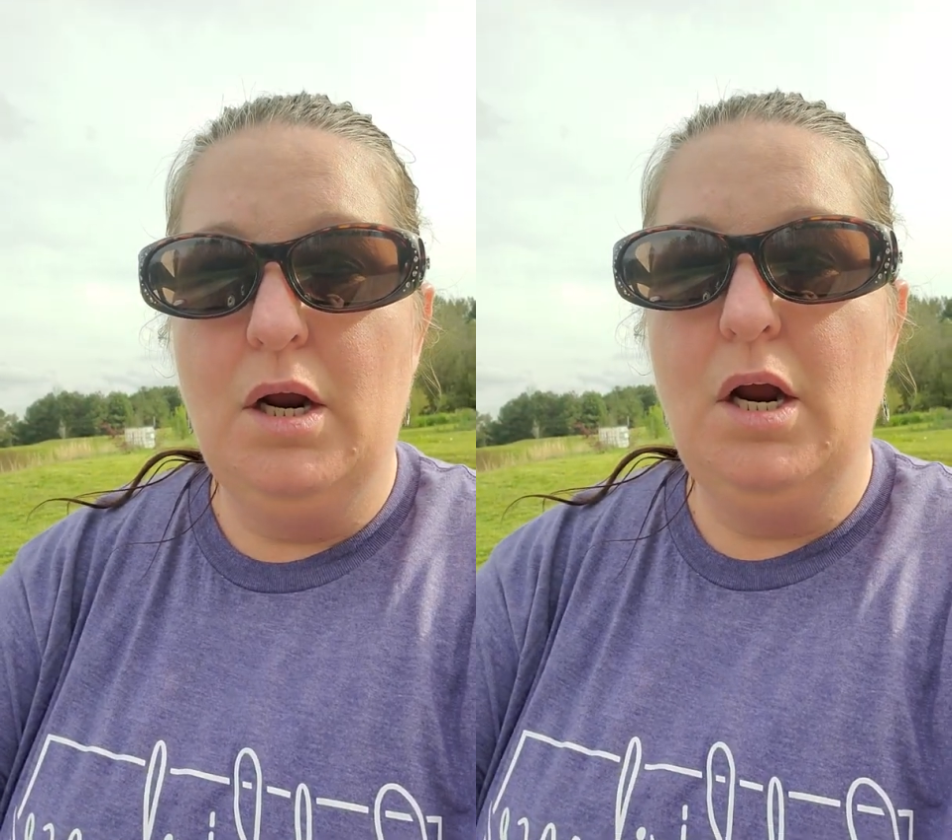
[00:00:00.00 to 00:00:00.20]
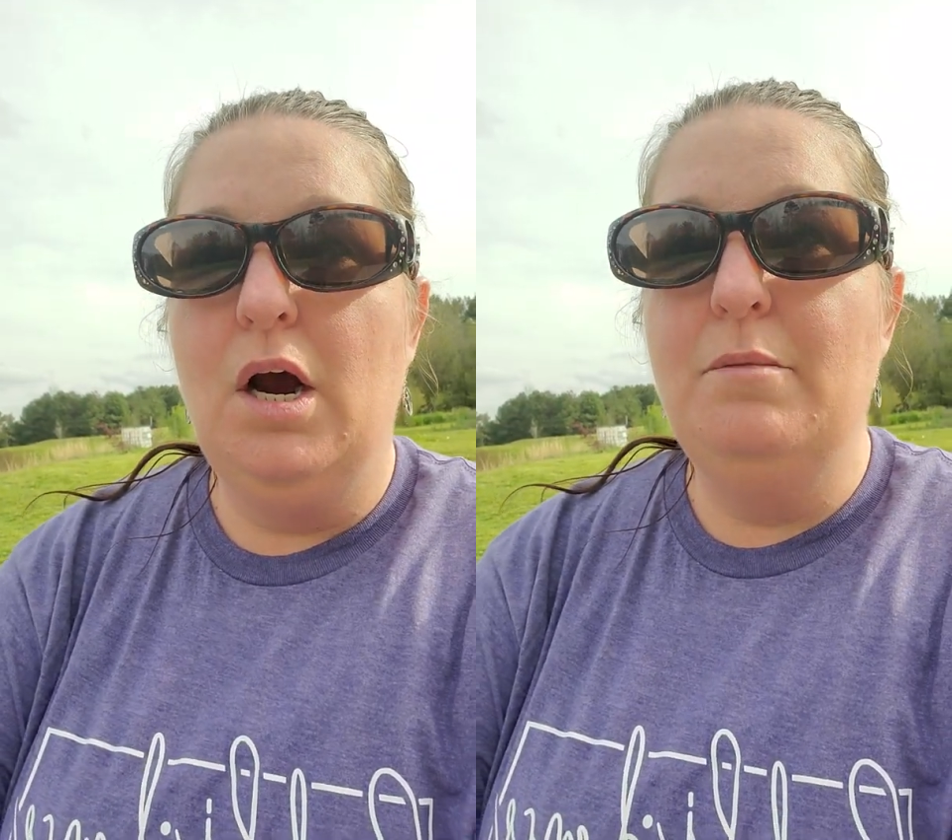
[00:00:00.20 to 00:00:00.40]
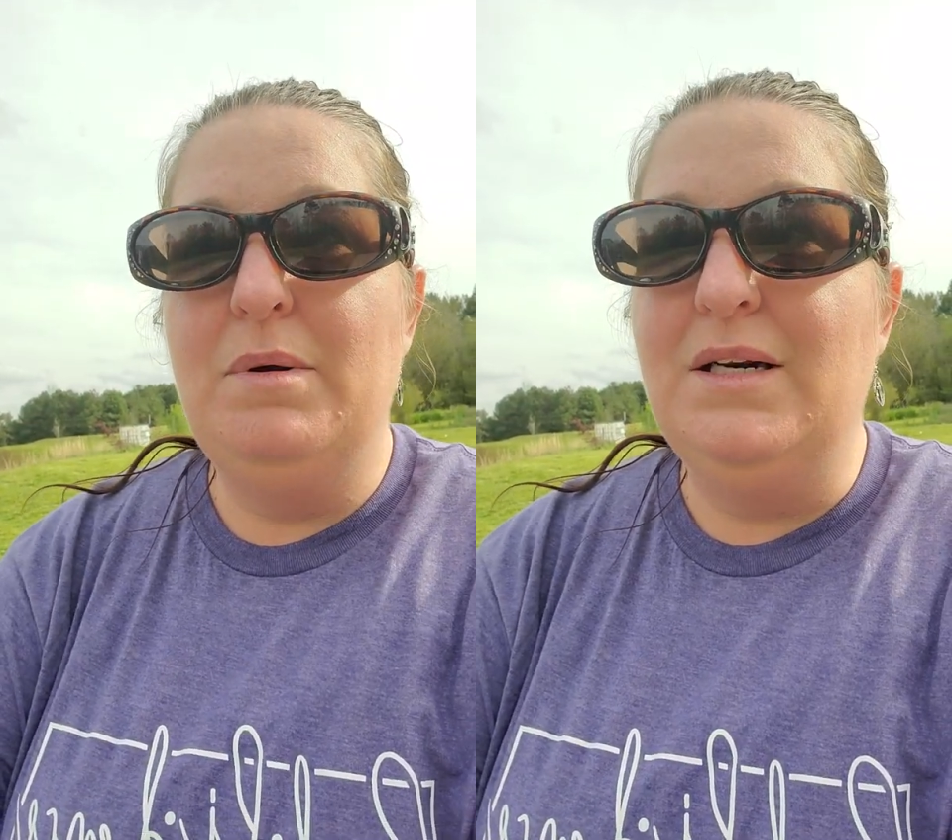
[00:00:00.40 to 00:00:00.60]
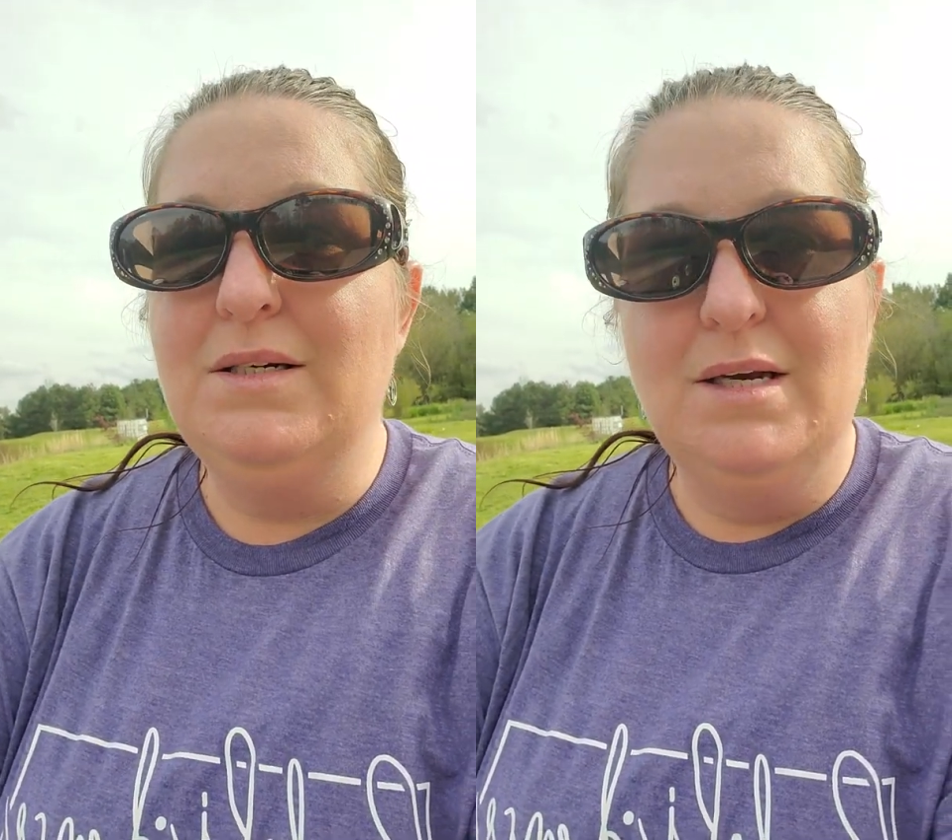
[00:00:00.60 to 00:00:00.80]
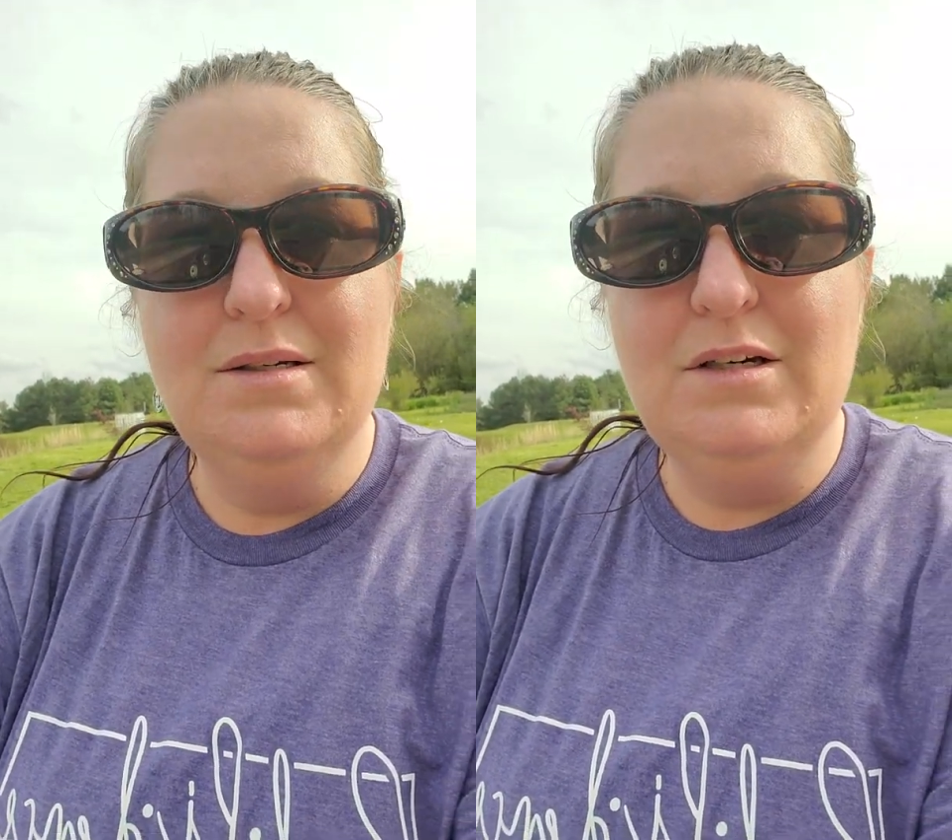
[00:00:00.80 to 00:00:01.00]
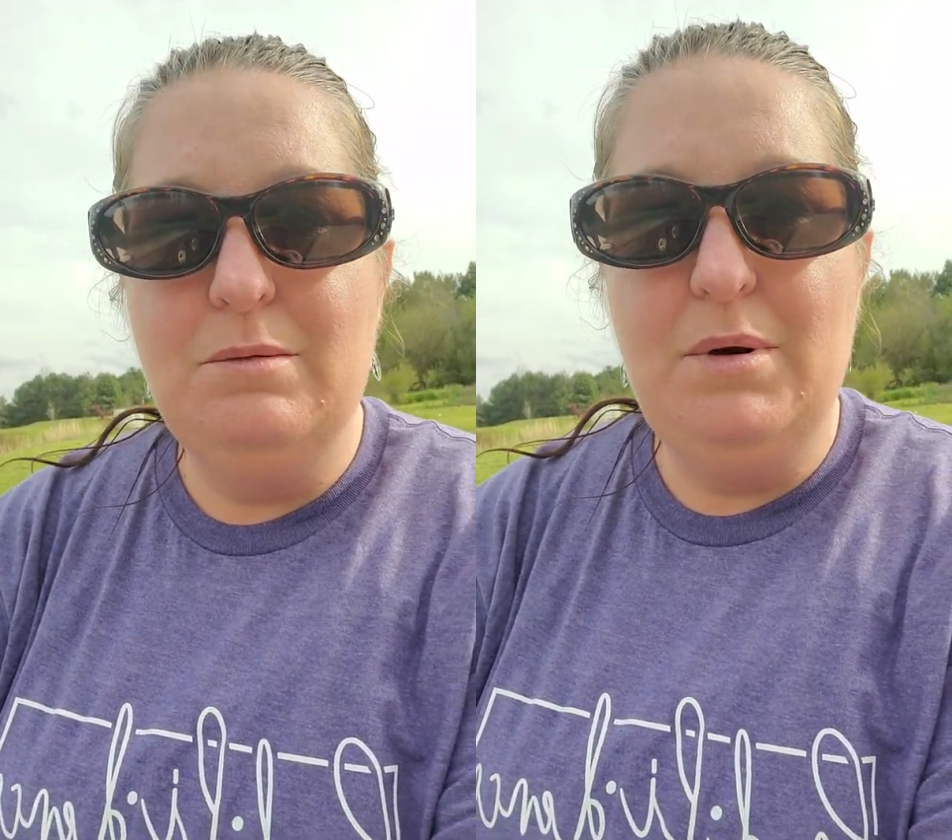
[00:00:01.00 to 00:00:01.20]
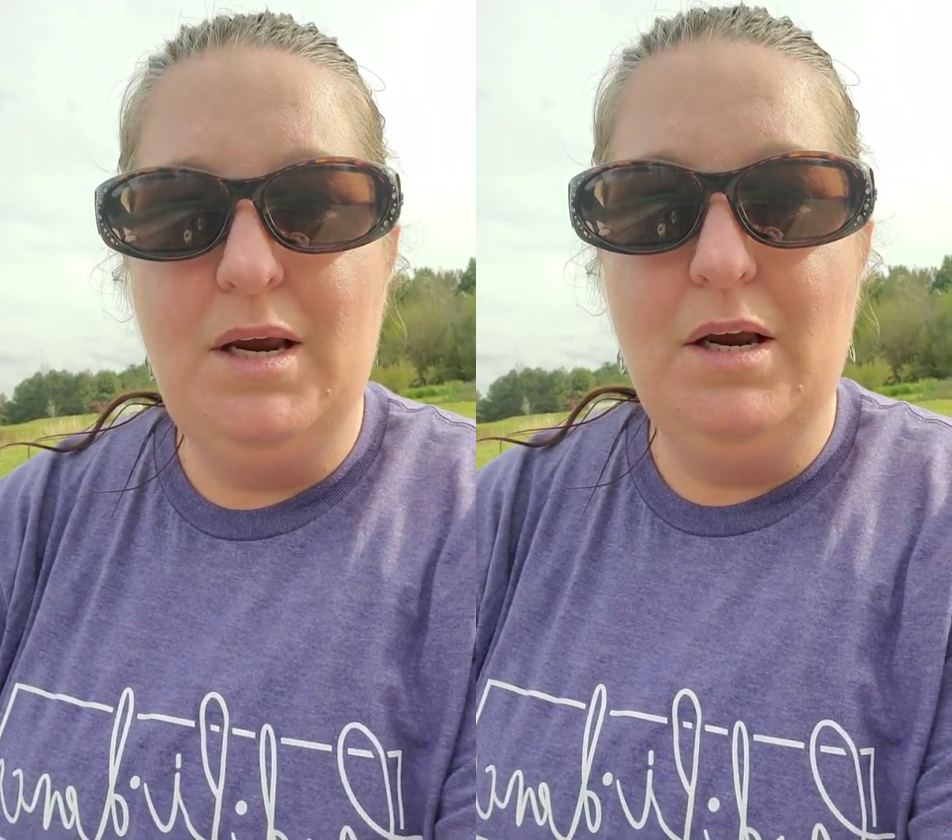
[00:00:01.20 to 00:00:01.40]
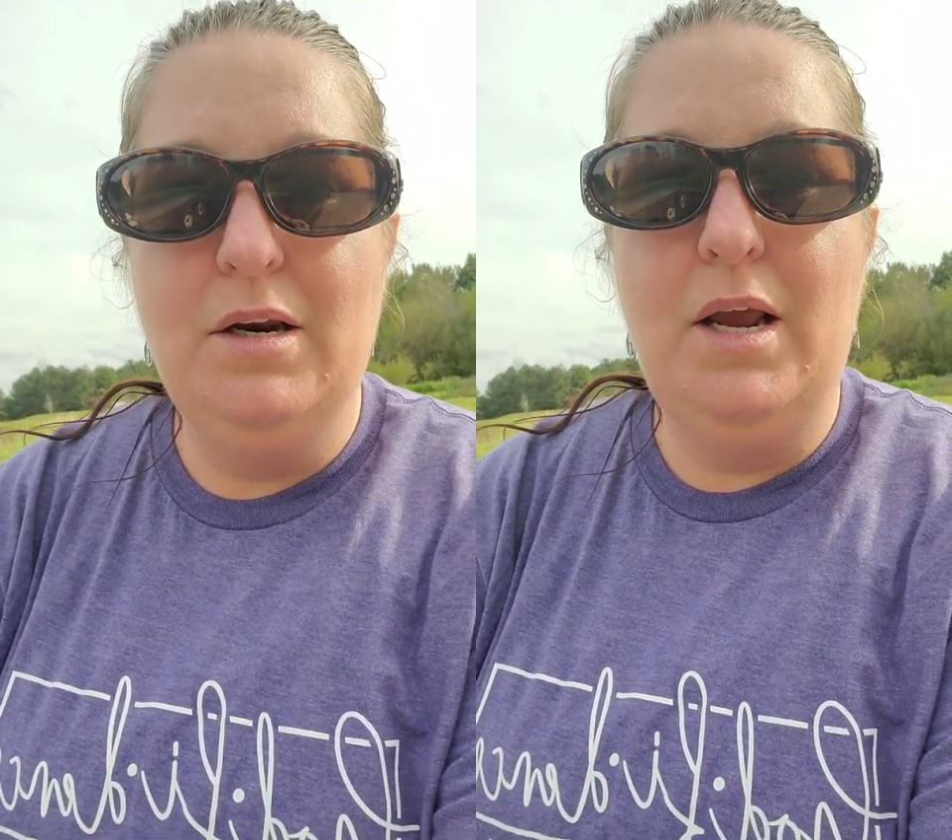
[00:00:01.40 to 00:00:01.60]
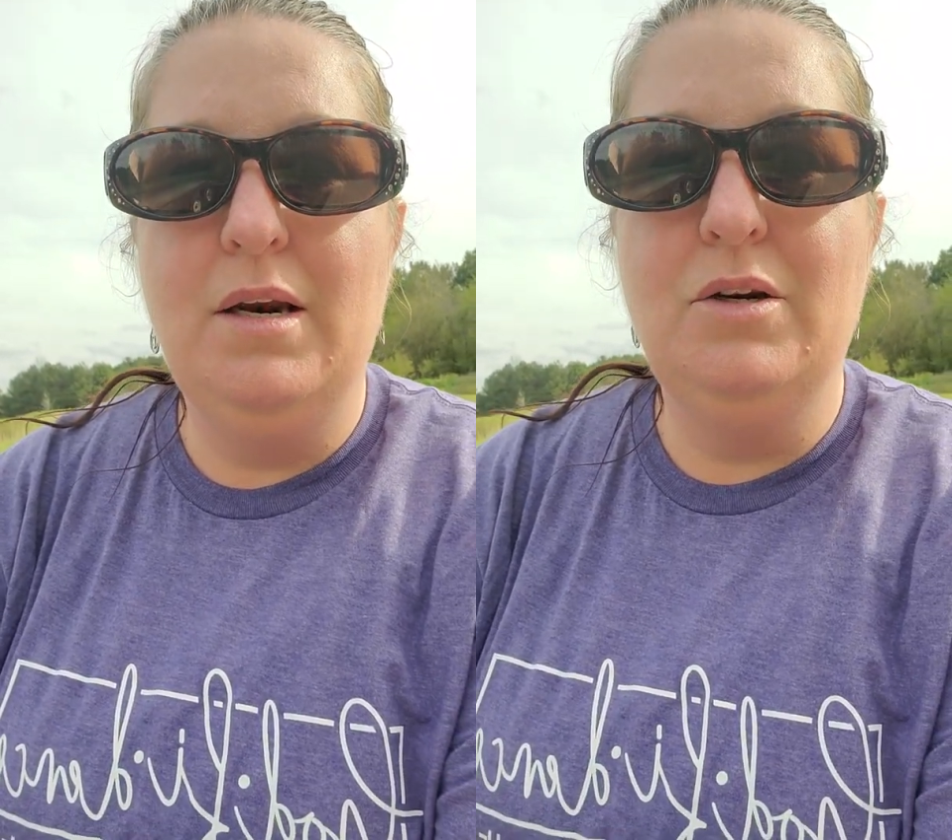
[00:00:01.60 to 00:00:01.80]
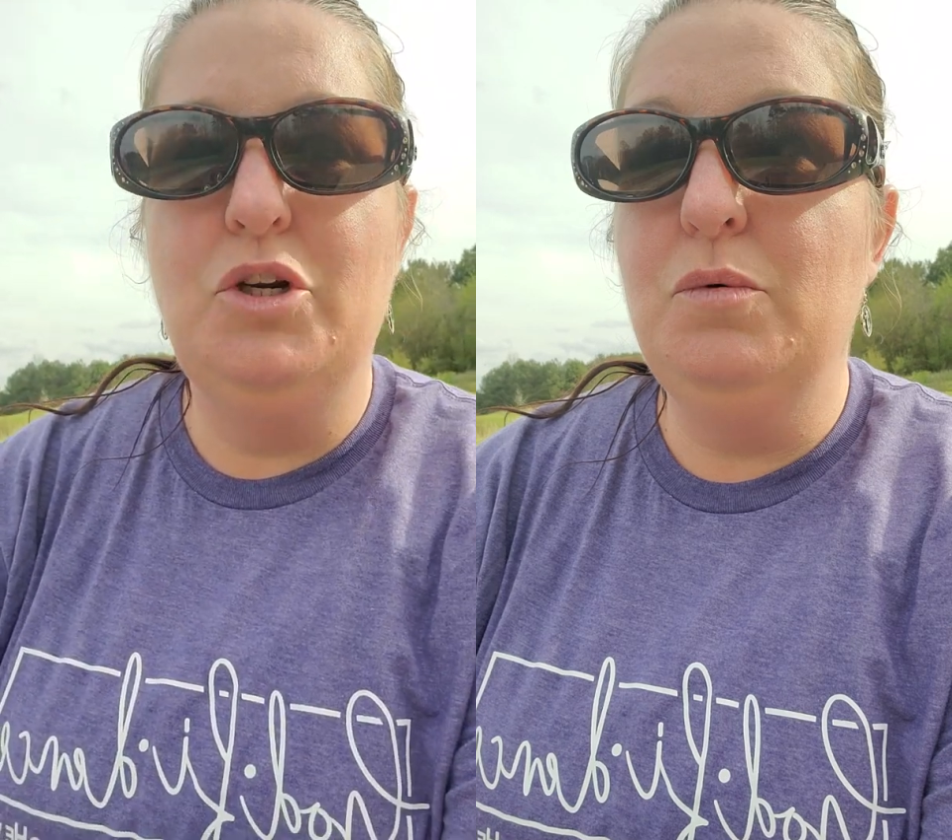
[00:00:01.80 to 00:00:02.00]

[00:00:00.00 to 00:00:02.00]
God be testing me and